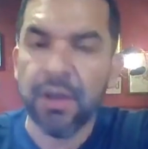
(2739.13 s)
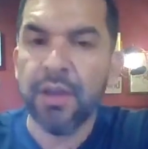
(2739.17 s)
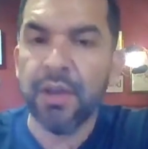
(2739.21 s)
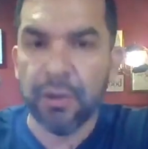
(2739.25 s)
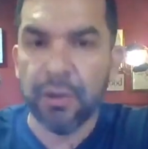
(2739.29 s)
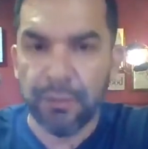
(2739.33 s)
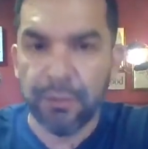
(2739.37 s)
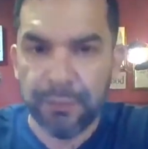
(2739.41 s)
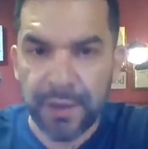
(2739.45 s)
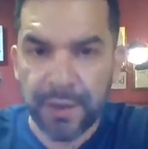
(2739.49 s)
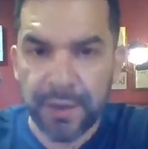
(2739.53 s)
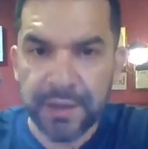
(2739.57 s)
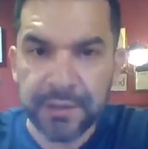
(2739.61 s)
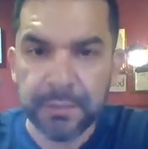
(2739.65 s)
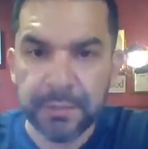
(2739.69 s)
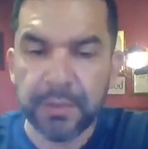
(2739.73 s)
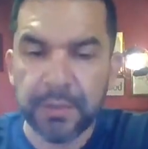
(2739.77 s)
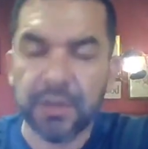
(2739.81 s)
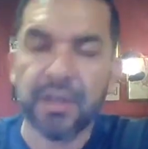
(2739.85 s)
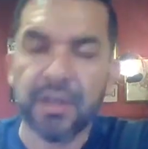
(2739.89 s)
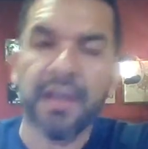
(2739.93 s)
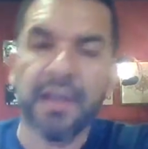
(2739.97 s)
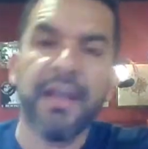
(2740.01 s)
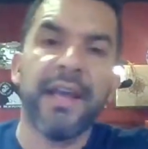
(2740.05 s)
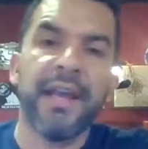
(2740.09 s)
Your
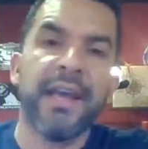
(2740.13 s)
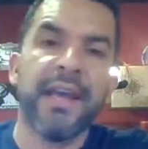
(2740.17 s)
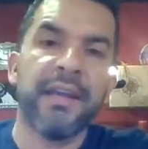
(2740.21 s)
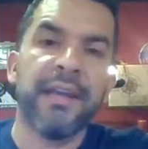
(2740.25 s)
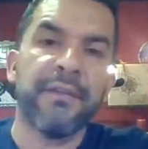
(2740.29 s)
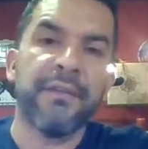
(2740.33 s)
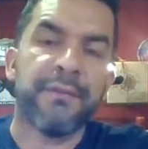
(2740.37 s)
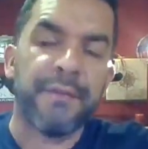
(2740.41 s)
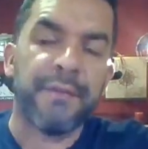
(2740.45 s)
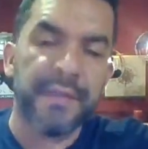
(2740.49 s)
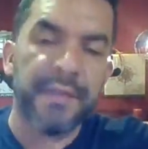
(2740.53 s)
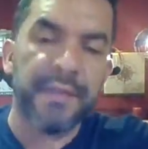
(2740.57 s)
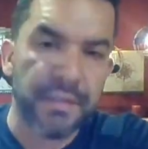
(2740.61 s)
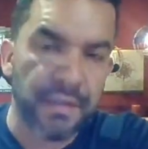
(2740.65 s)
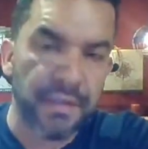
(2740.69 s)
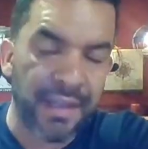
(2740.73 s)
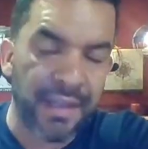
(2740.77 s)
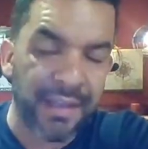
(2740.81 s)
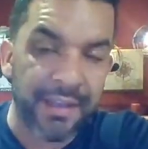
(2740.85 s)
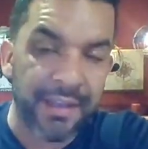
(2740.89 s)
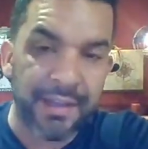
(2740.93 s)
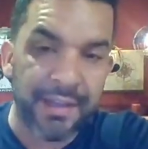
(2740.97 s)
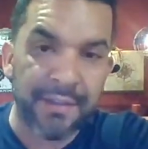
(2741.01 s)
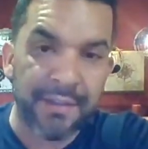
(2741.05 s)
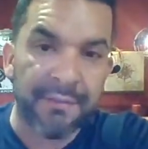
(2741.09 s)
Facebook and a
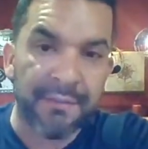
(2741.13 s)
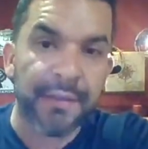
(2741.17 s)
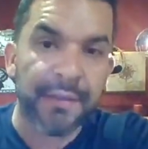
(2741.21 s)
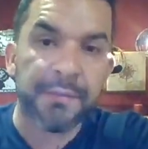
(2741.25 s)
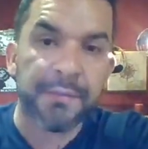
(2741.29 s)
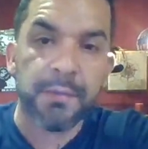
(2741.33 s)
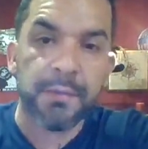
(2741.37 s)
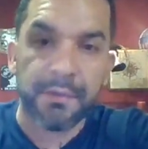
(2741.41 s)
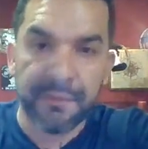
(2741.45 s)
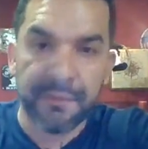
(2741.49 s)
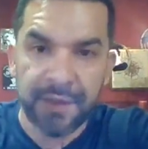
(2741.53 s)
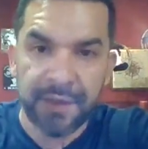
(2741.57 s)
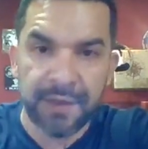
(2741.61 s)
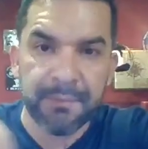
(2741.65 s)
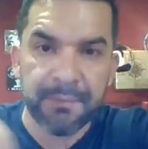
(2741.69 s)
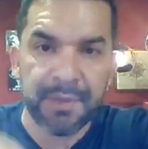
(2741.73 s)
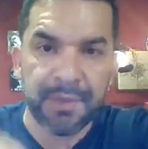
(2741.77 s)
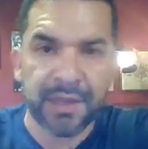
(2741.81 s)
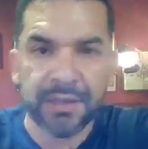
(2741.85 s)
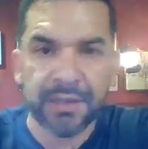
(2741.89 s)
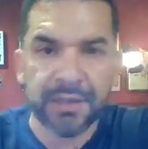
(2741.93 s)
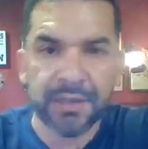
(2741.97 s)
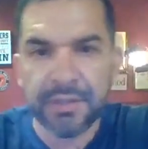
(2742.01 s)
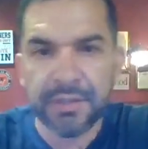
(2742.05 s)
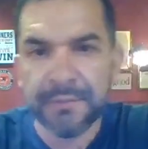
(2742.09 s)
Facebook fan
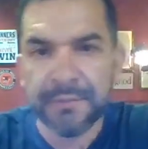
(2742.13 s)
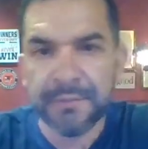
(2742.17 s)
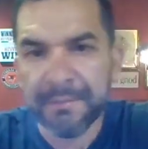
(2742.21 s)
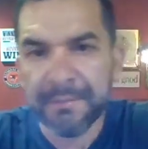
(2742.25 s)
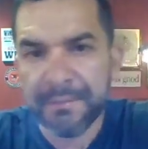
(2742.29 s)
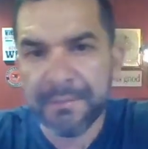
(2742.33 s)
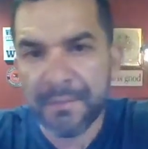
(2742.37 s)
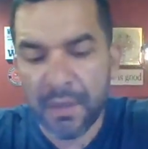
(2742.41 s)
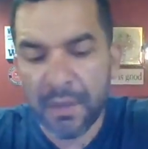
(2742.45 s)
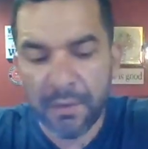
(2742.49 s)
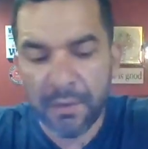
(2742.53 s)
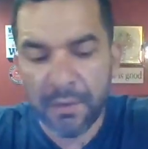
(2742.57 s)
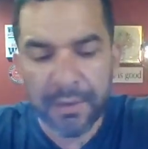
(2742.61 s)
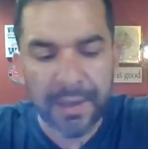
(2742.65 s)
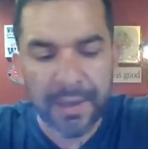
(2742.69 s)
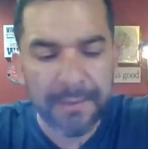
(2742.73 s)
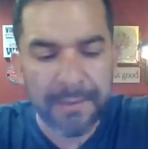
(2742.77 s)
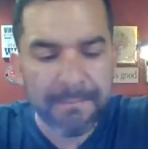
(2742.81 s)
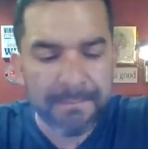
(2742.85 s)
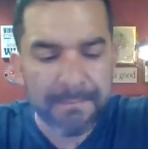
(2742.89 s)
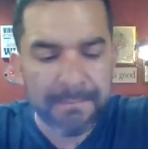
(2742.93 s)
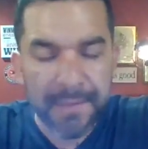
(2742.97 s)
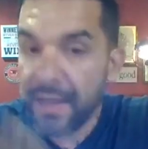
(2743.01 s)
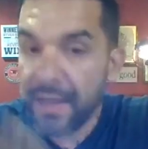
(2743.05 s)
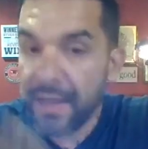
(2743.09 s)
page,
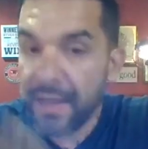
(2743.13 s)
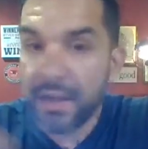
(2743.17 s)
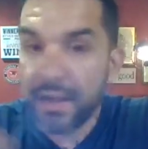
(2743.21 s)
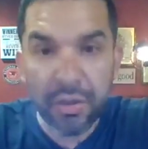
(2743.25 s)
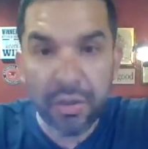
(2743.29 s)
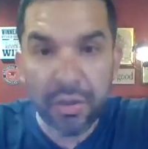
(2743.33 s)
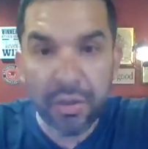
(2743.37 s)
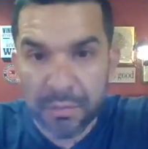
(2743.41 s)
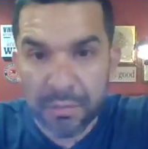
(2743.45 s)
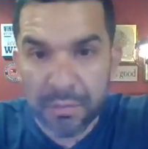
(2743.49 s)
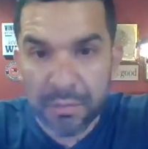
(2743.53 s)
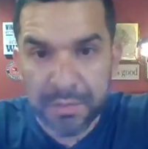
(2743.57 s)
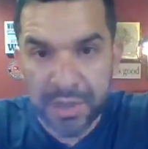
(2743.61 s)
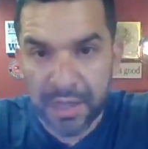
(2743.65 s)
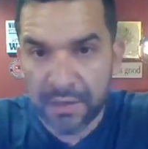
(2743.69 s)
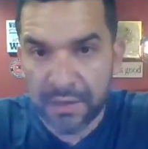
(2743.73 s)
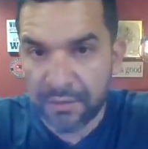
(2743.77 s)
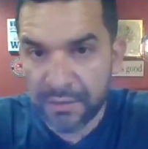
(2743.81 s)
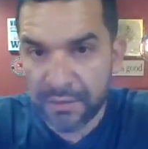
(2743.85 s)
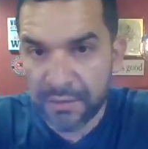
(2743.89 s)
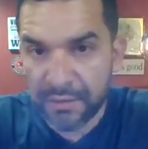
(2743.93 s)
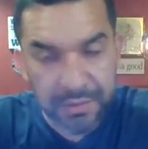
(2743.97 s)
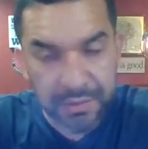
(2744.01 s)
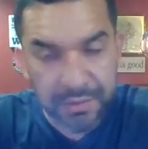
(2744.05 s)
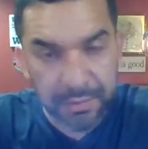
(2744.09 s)
okay? And a YouTube channel.
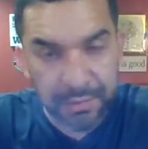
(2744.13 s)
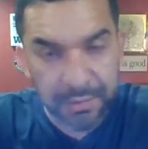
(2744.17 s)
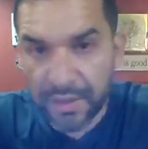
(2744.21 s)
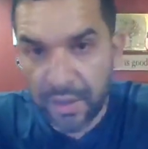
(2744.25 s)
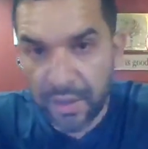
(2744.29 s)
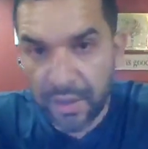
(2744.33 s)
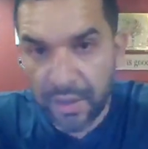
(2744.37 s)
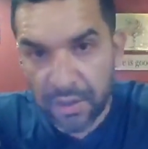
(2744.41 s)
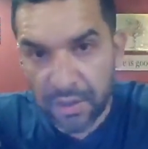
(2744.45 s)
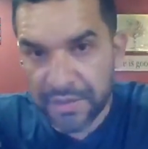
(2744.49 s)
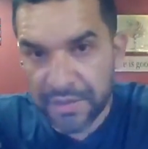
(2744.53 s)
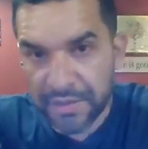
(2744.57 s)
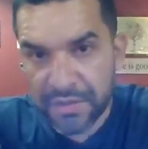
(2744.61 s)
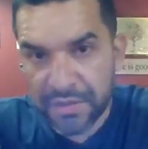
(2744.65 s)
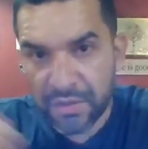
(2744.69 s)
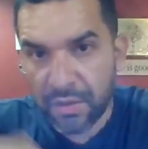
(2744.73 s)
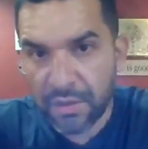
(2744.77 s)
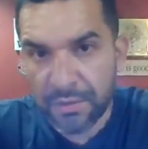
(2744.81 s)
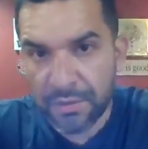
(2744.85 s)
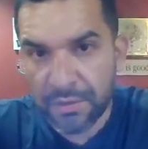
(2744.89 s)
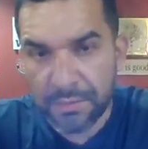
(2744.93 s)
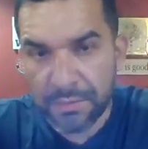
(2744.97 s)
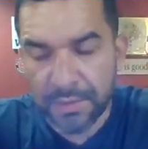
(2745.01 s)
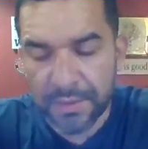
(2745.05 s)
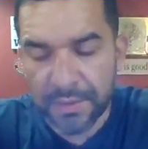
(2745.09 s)
It's really all I
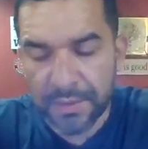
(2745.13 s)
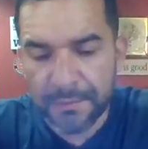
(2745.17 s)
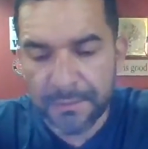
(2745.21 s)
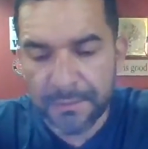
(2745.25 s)
started with.